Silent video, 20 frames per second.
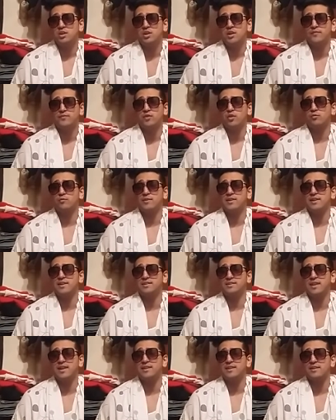If they're
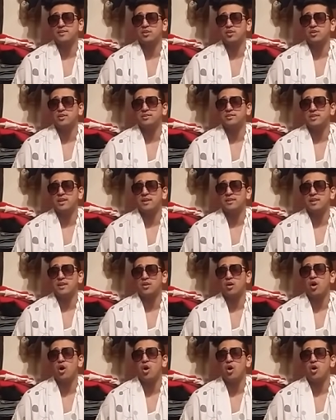really thinking, they're gonna think,
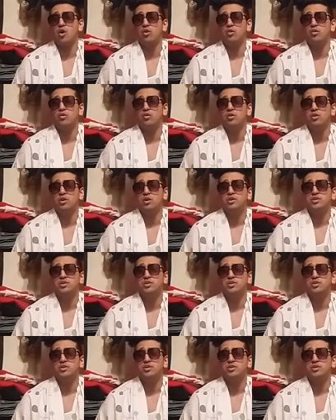like, oh,